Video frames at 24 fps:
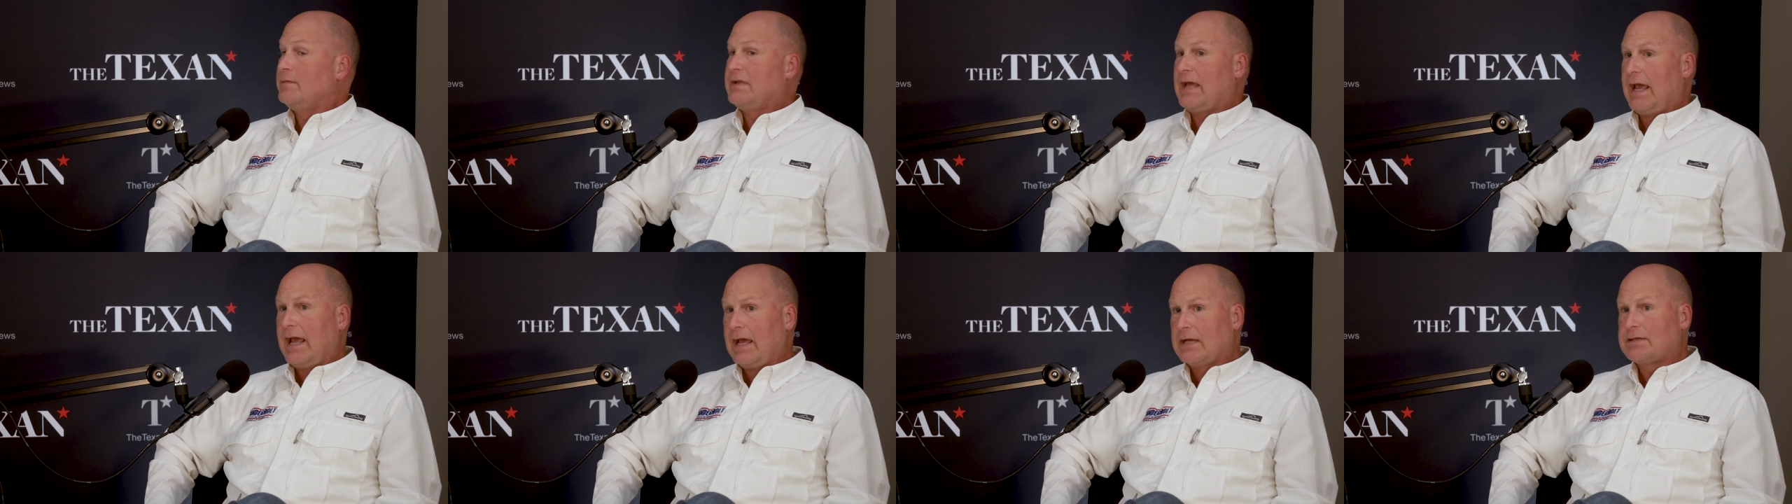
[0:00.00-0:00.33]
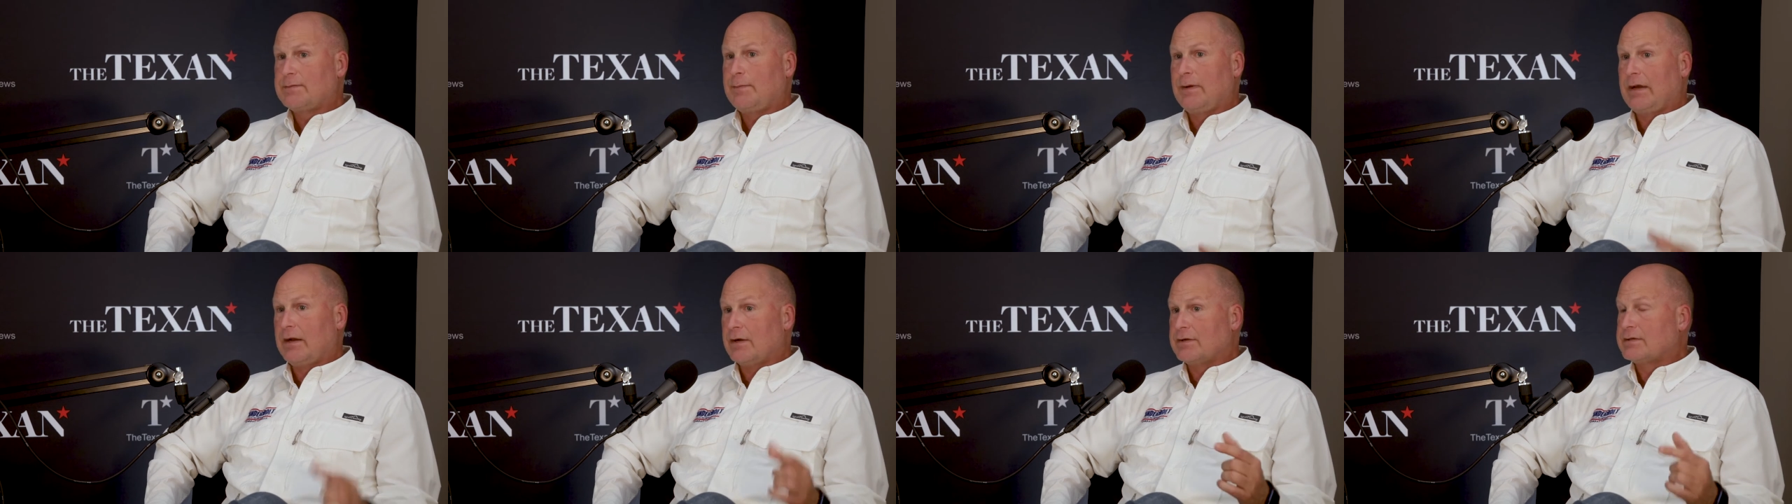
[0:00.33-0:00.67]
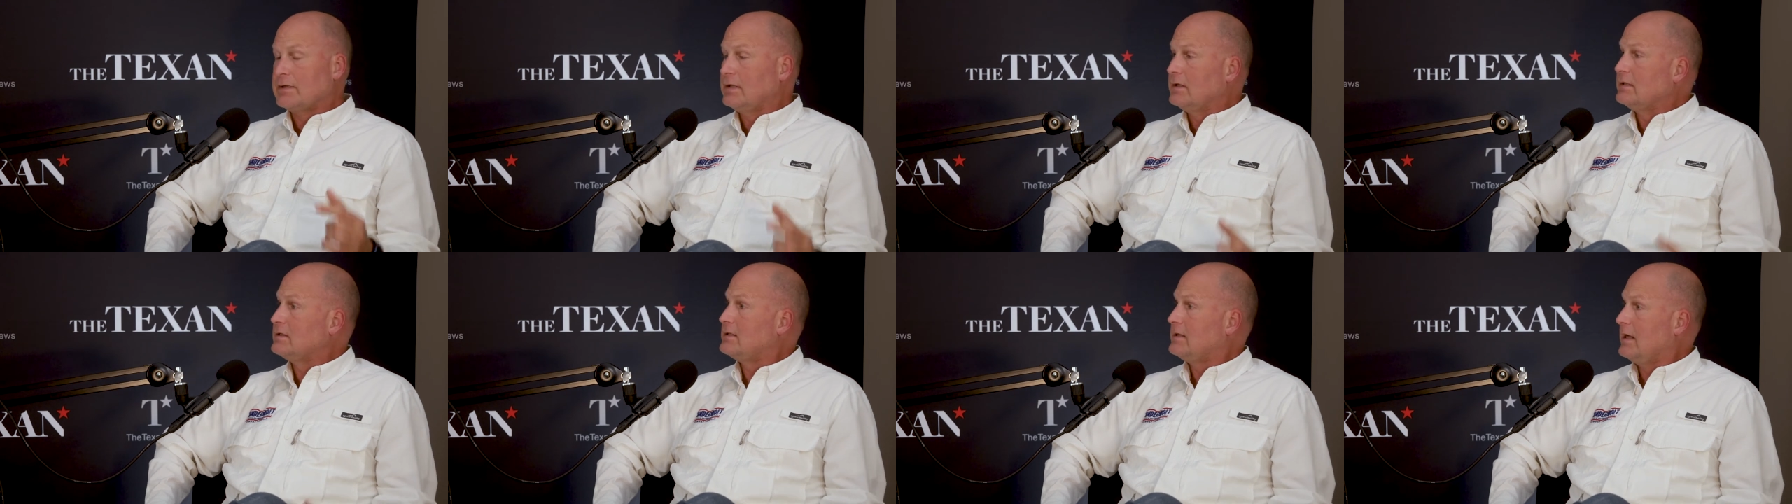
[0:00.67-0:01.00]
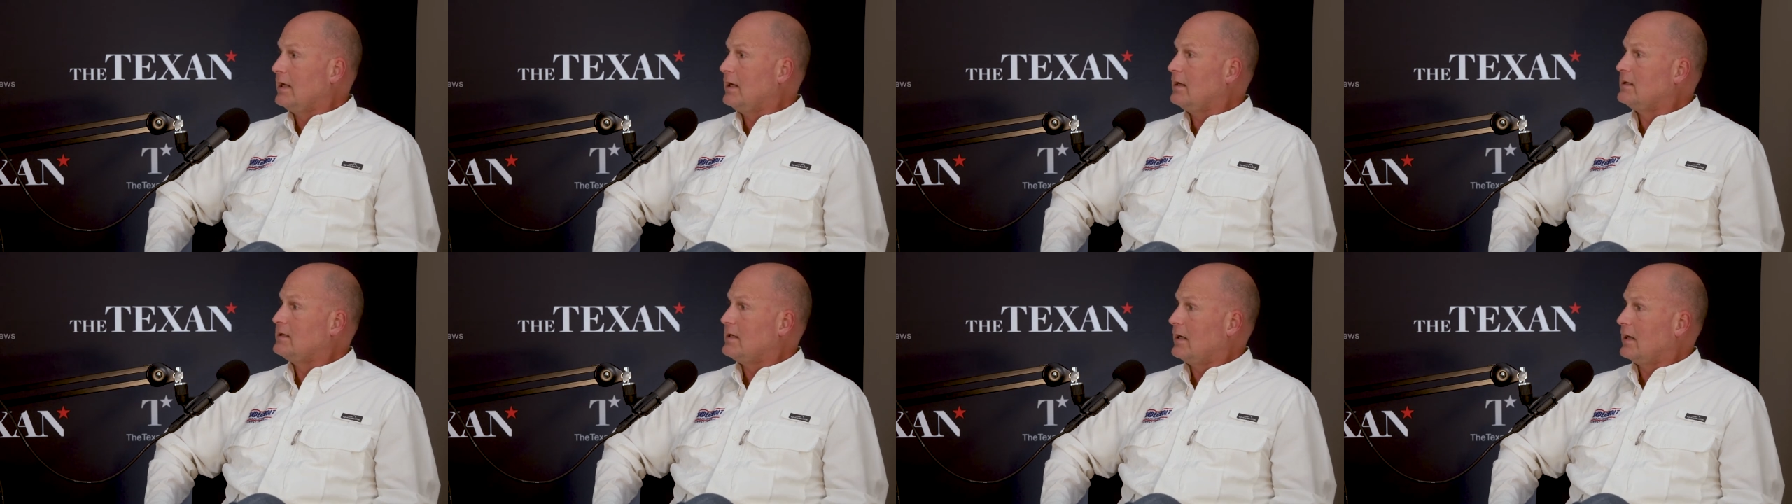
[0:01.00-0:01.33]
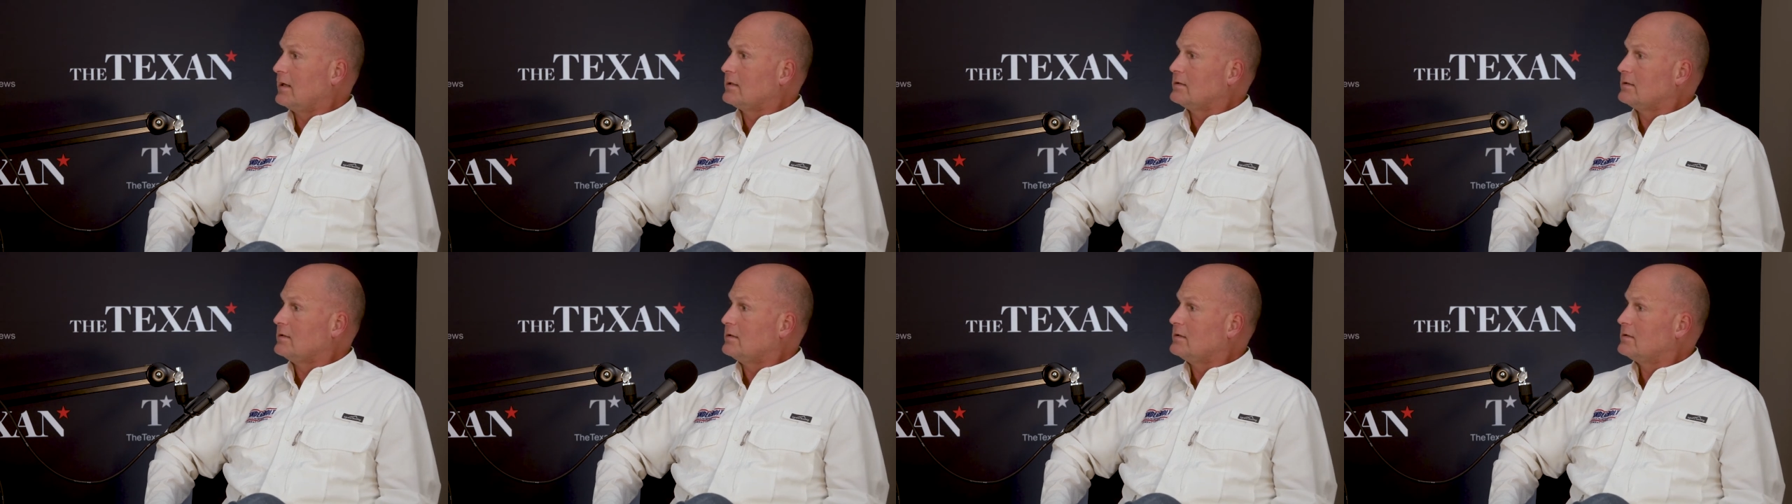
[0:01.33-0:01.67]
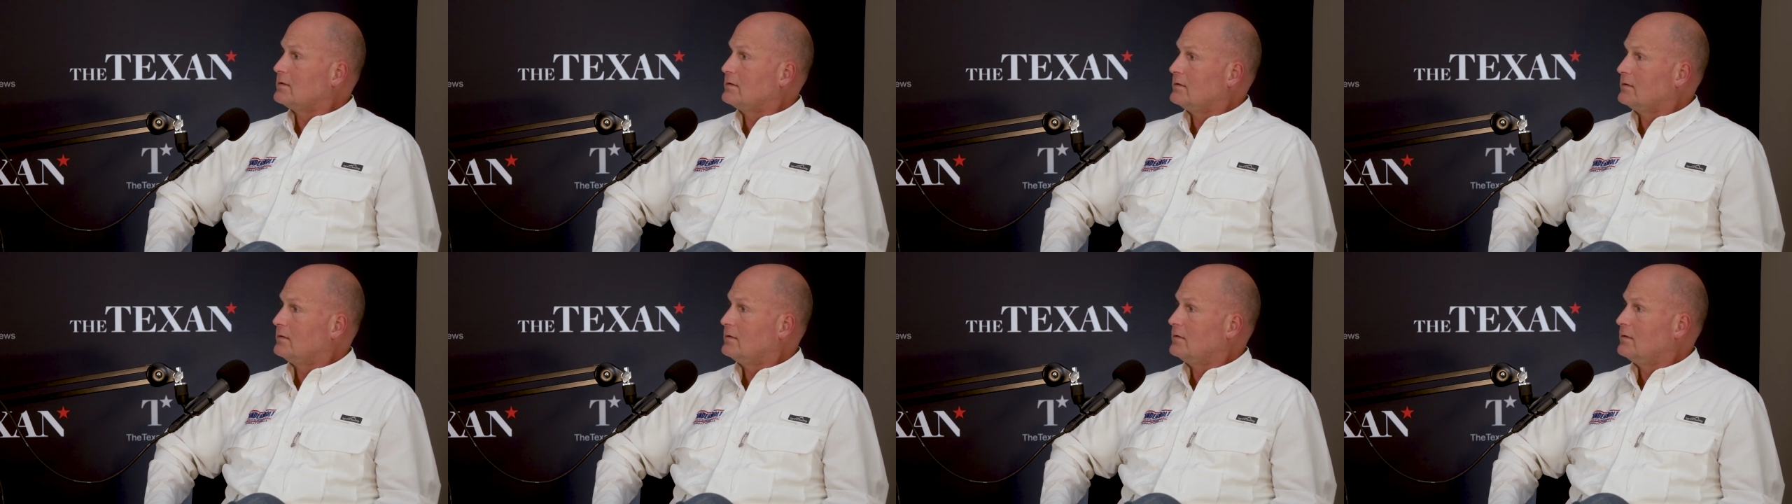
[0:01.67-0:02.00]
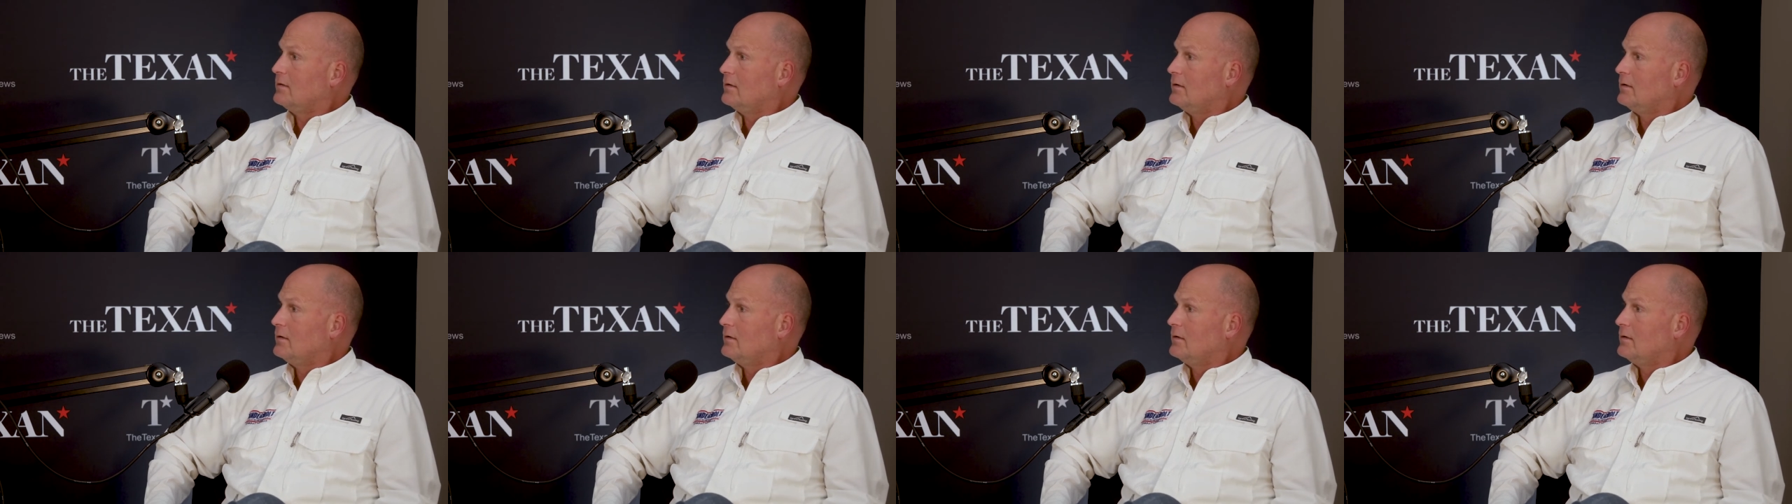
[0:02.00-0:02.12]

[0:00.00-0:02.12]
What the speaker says: taxpayers in the state of Texas